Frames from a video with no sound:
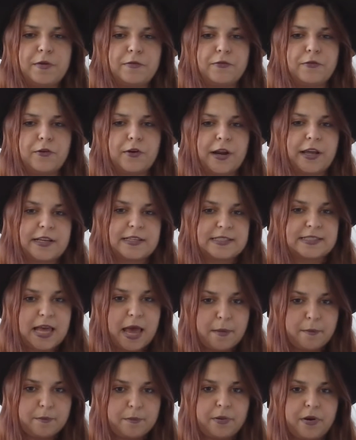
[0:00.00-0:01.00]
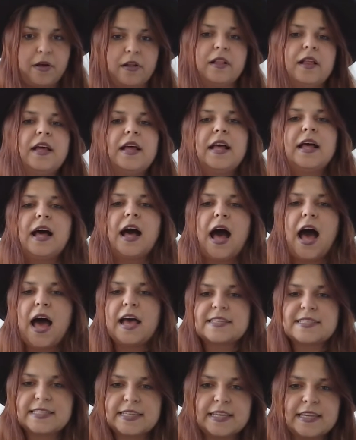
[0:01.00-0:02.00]
For example, a
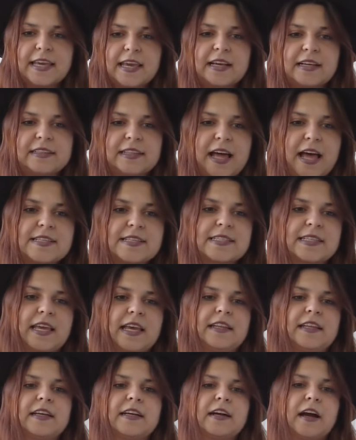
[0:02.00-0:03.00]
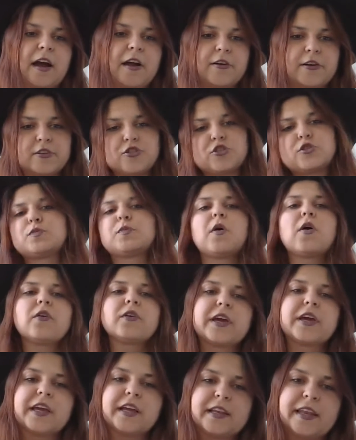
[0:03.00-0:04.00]
singing class can encourage
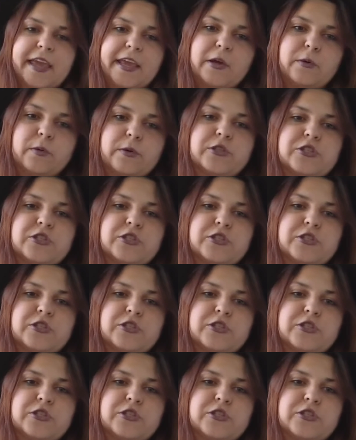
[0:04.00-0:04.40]
spoken language,